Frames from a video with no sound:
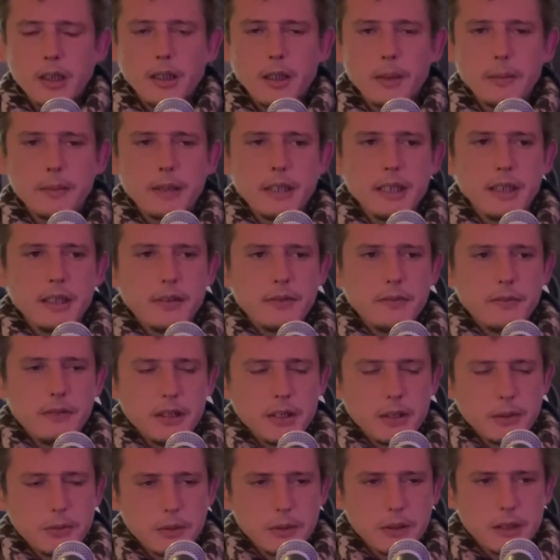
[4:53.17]
I'm an
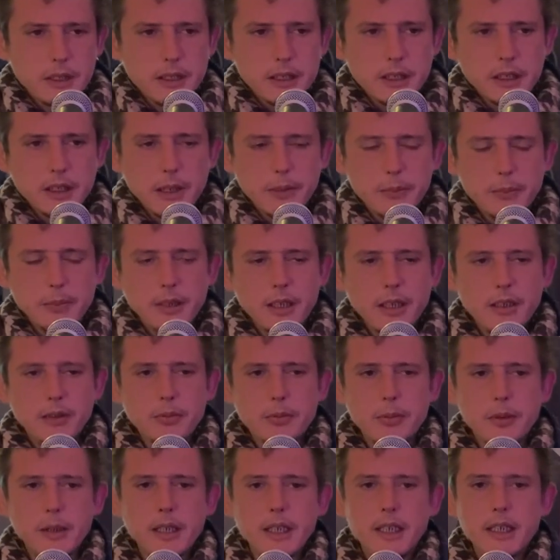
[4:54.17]
individualist. I
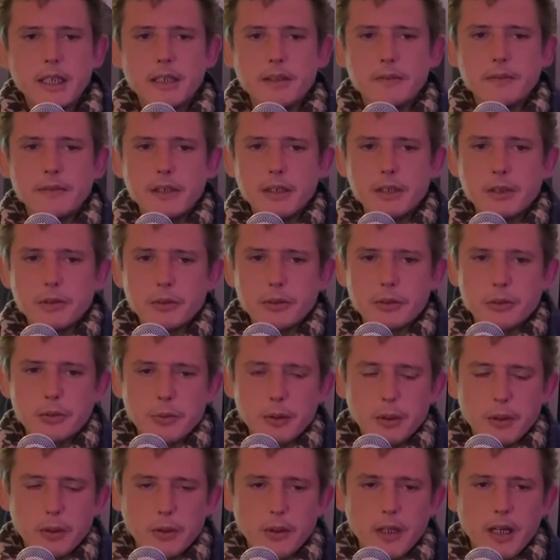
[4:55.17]
believe we're
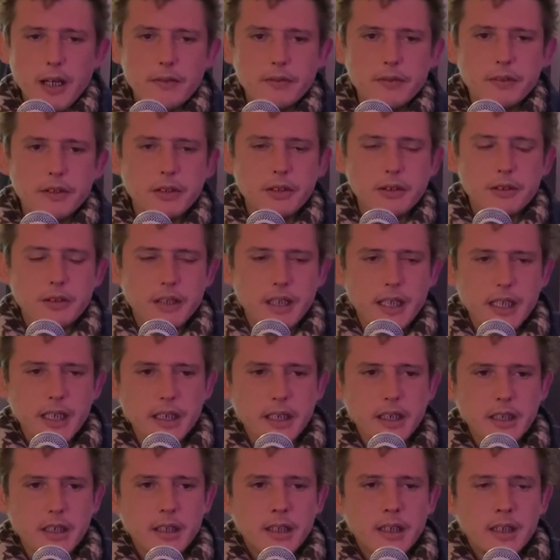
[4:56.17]
individuals. We all have a
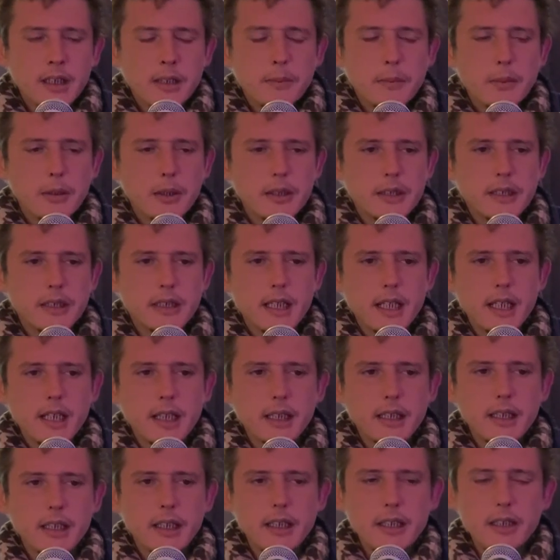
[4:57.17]
unique
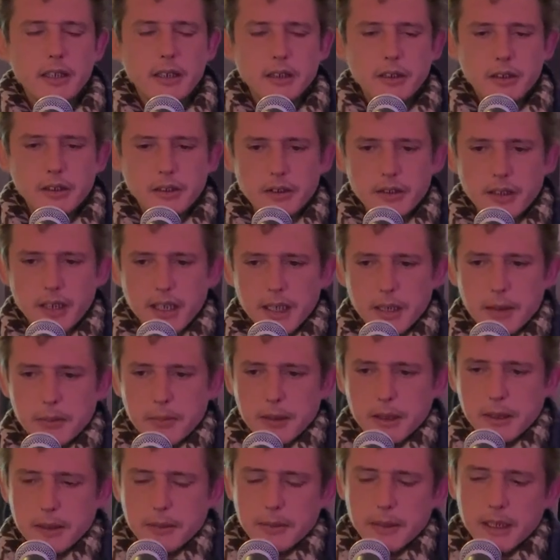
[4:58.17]
personality and a
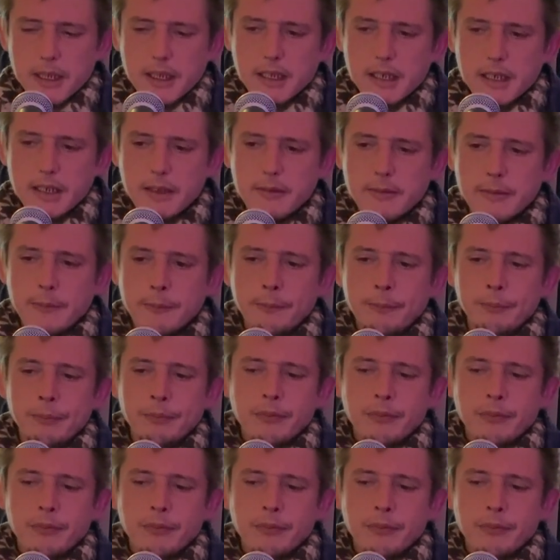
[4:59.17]
unique perspective.